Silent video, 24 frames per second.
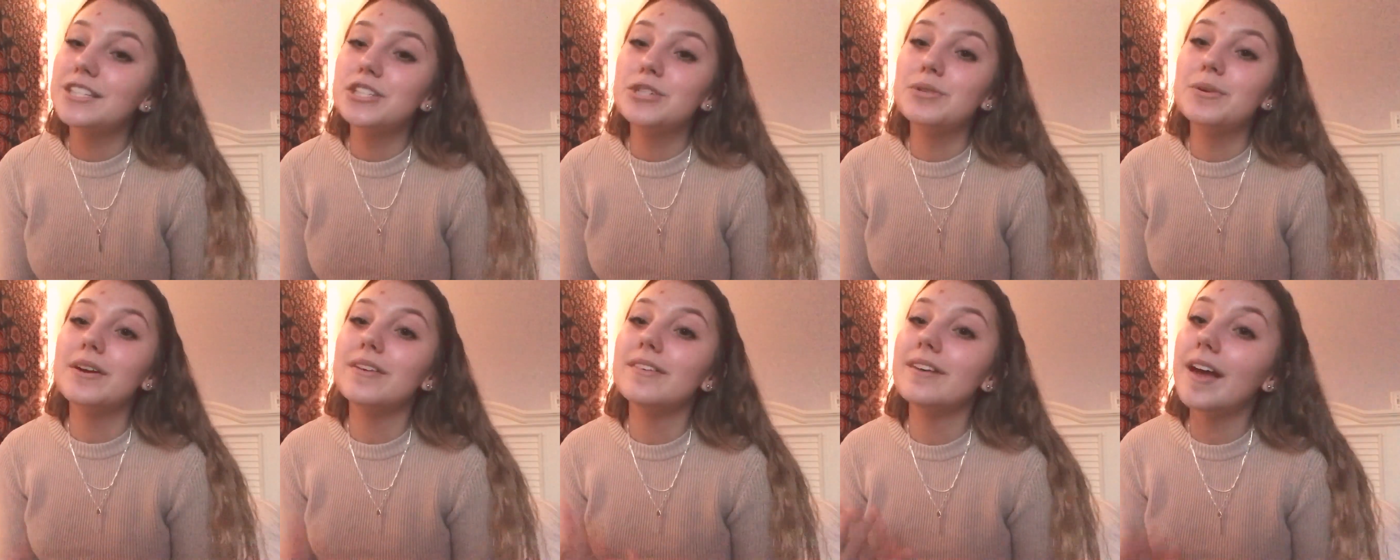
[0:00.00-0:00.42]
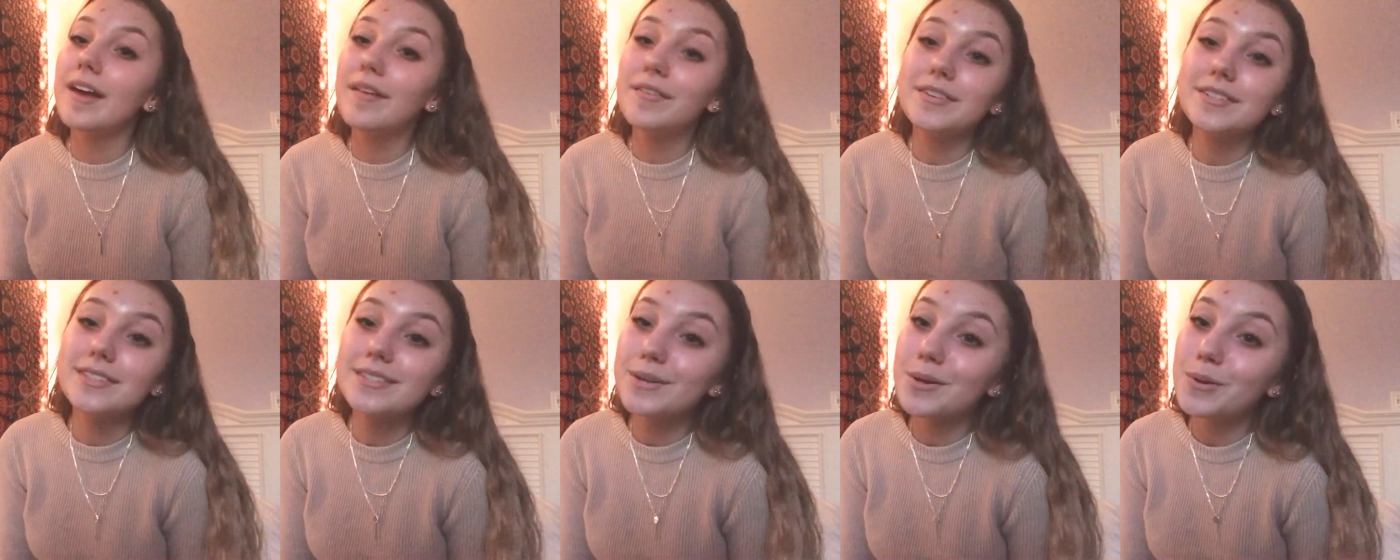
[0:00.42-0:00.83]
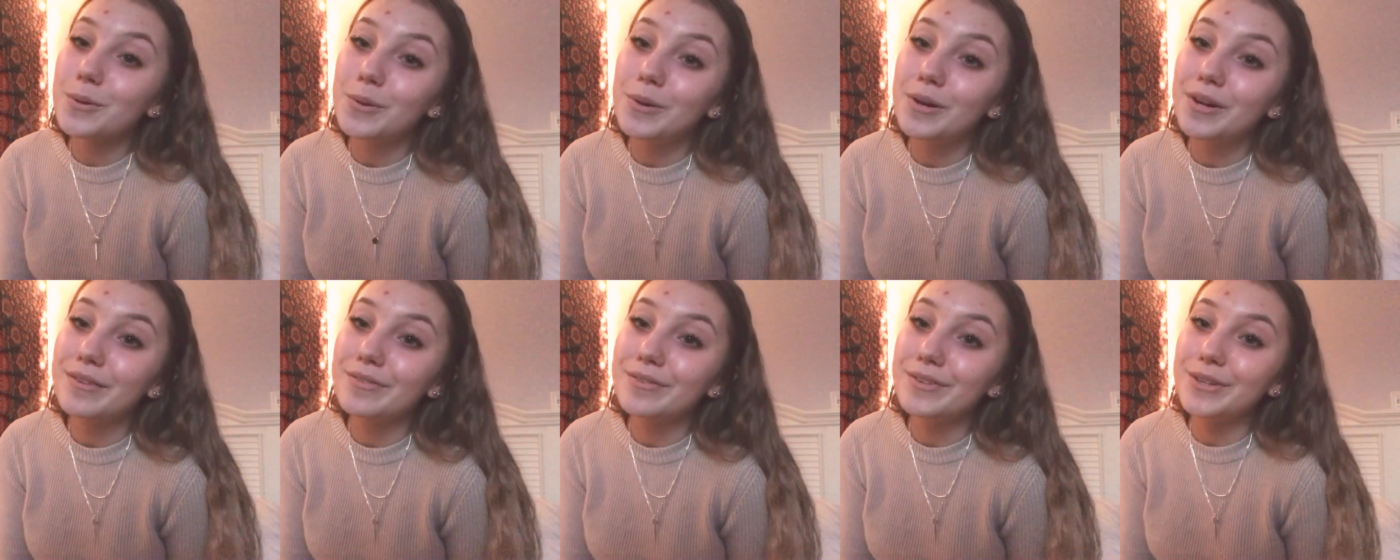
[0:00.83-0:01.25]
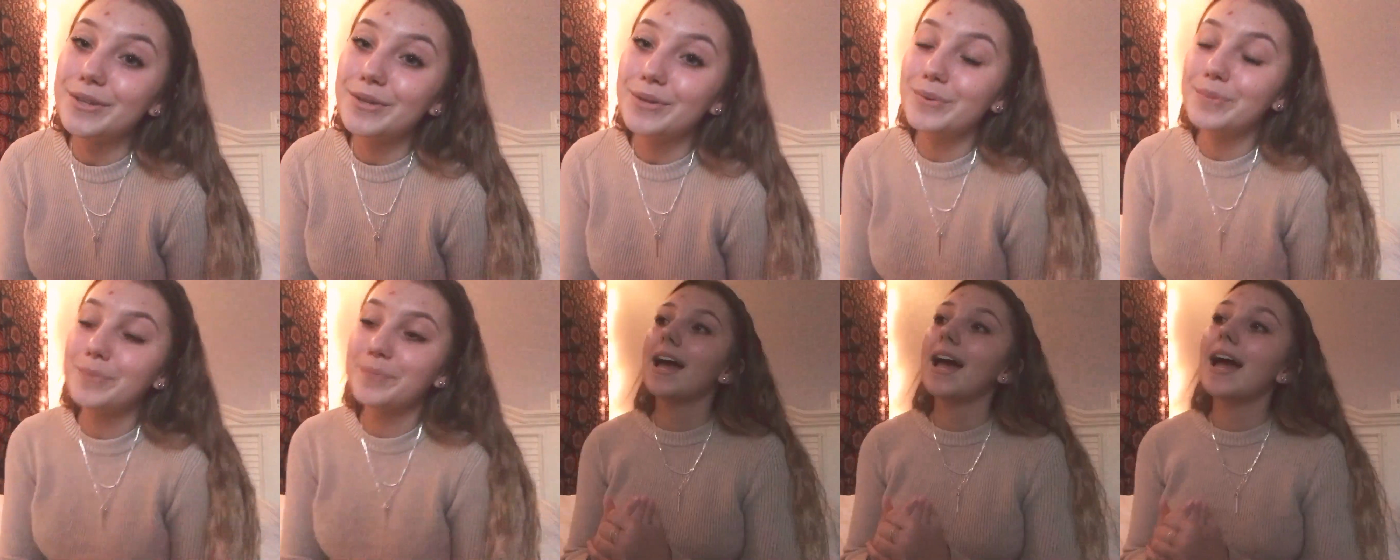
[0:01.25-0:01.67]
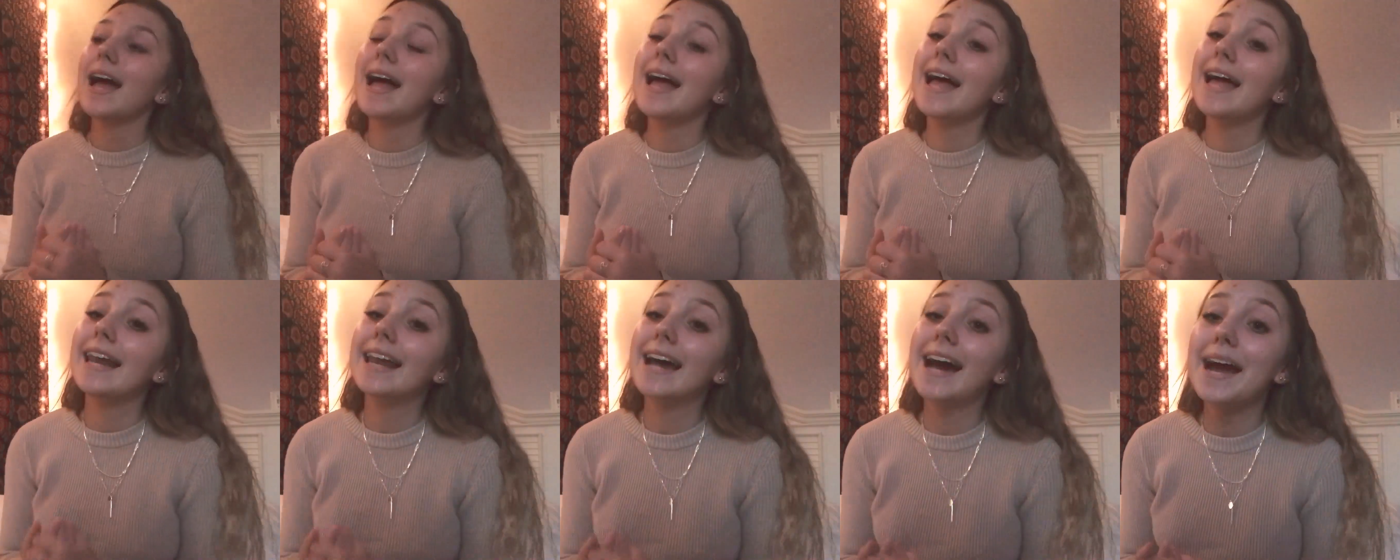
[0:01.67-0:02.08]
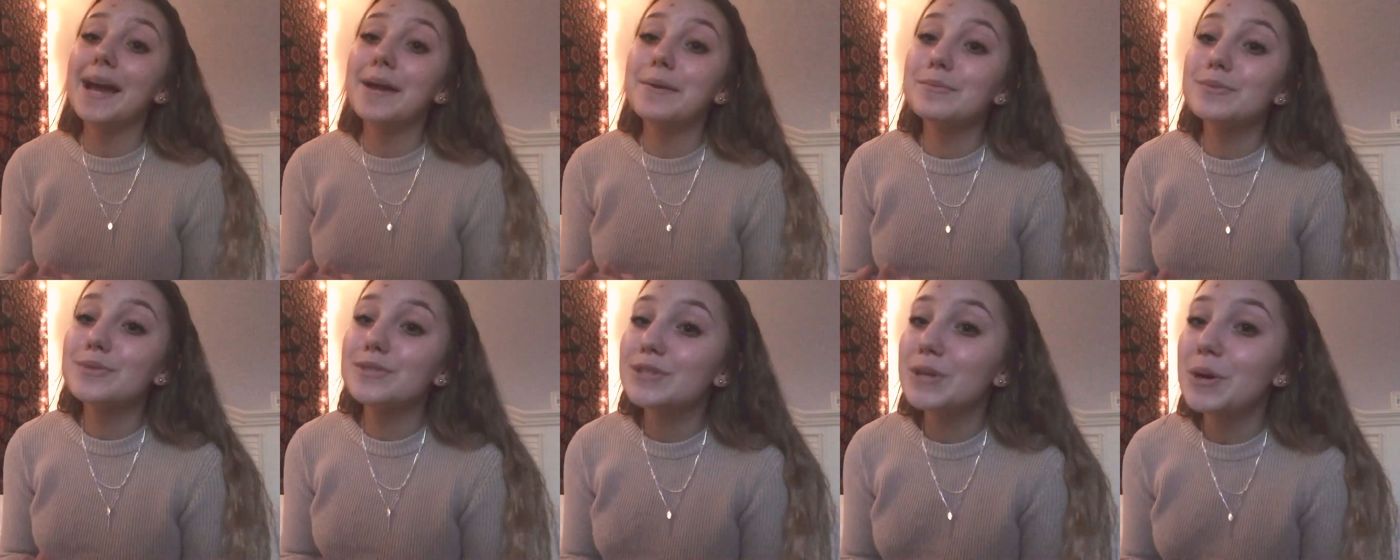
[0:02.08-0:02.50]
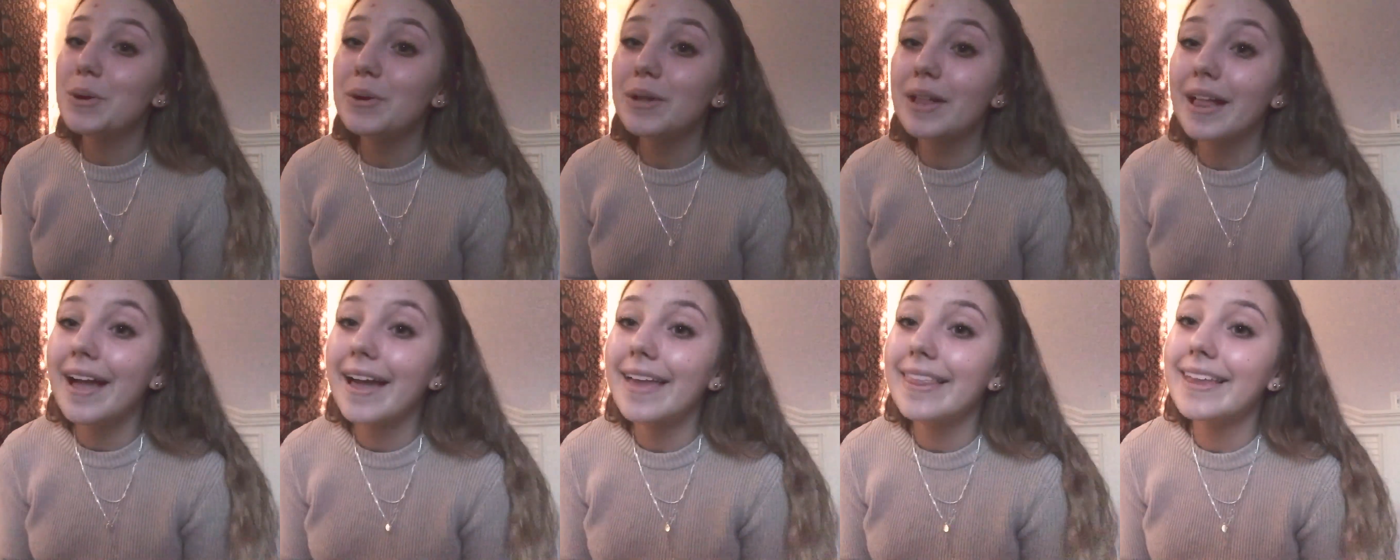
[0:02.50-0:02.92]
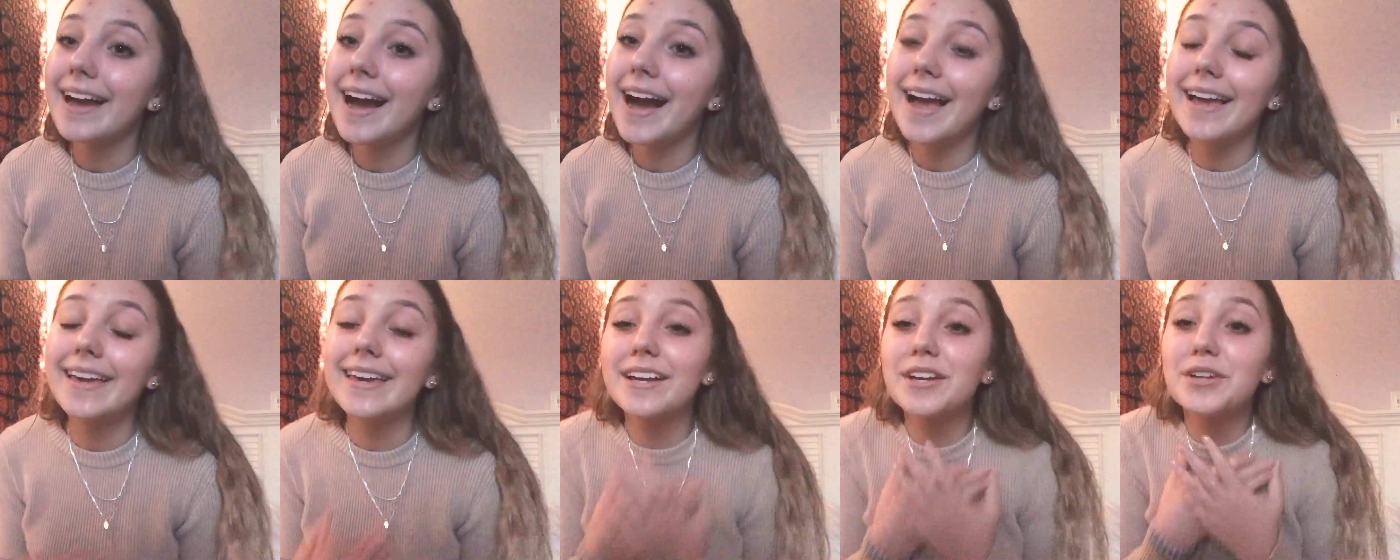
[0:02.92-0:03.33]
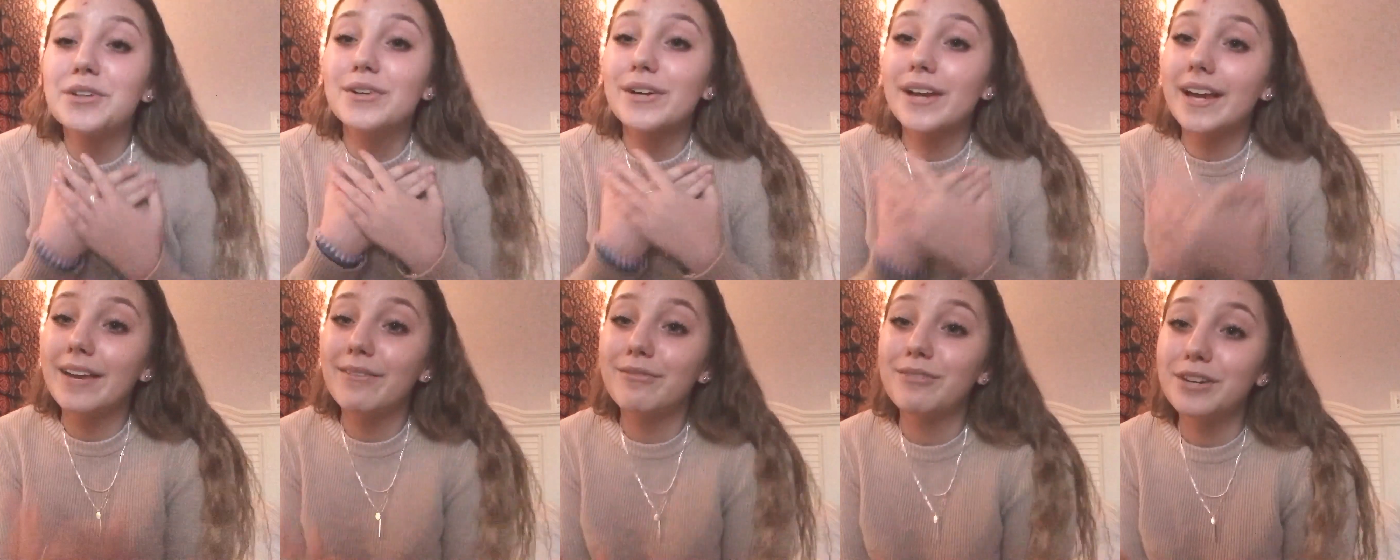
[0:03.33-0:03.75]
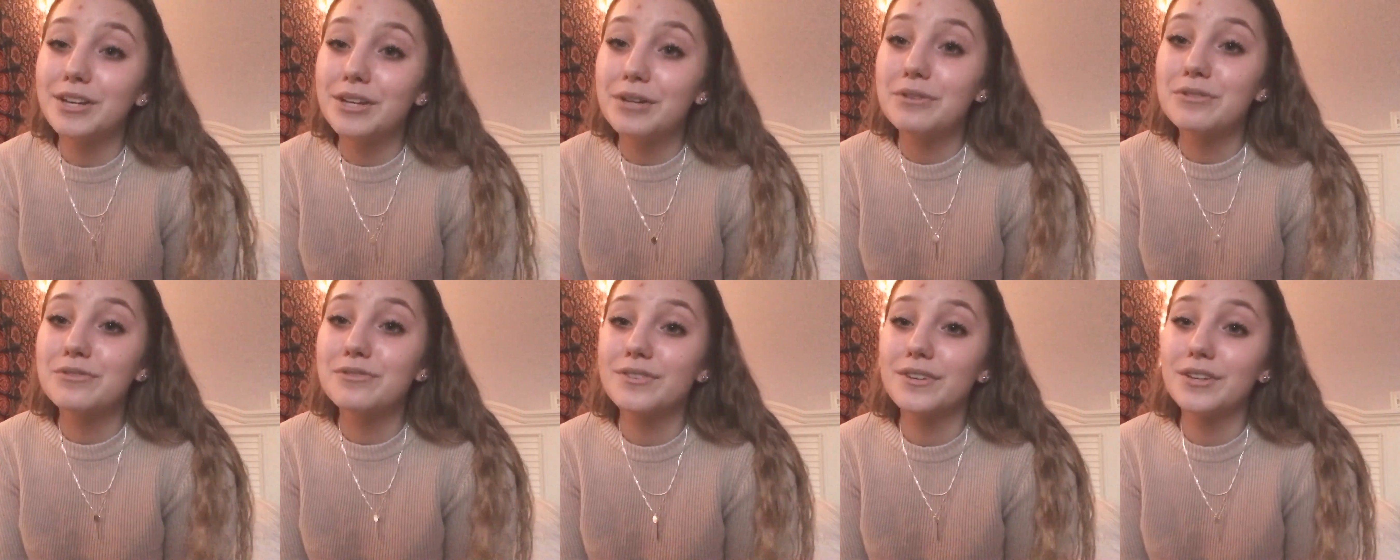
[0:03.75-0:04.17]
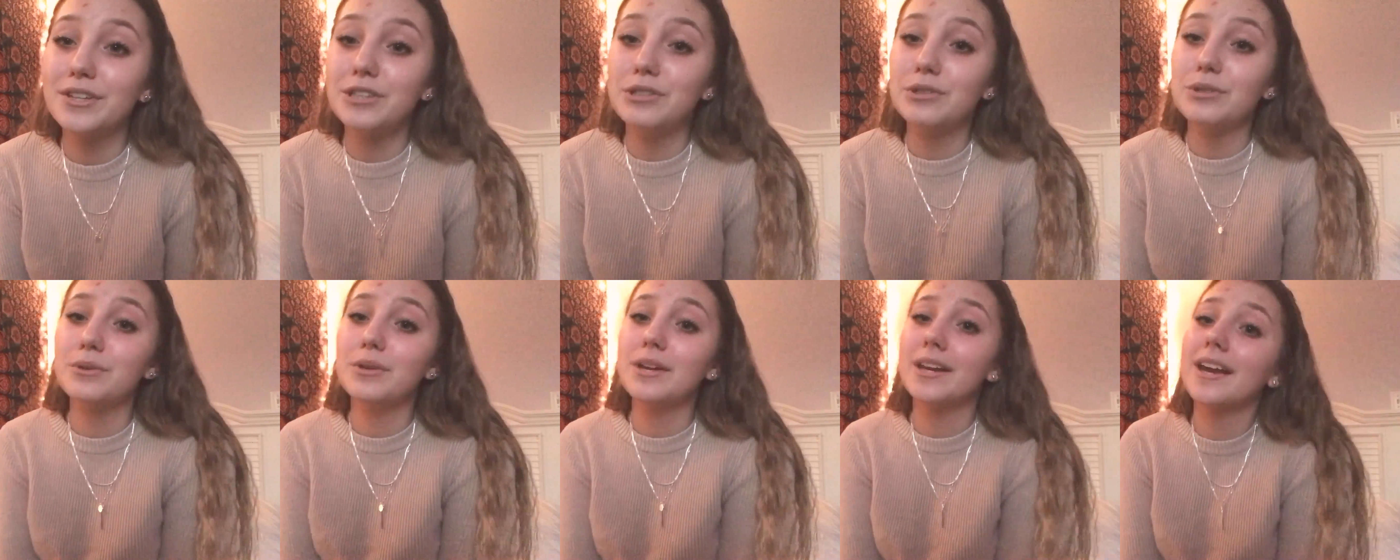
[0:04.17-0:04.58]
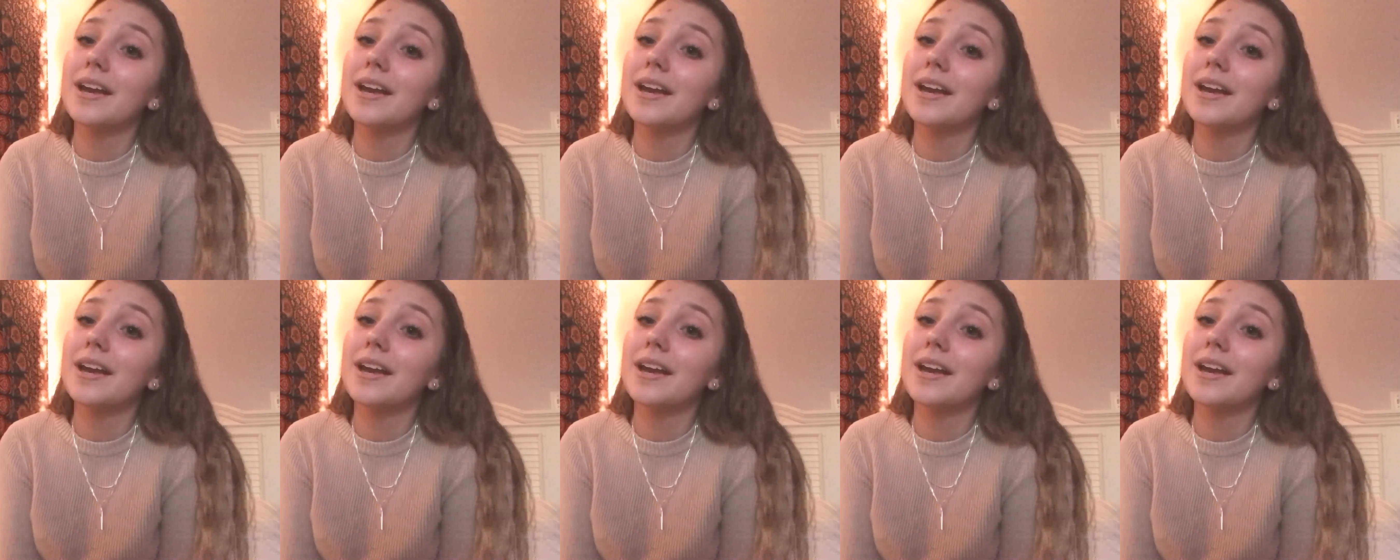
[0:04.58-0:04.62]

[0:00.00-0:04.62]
to have every single one of you, and I am so glad that I can create videos for you,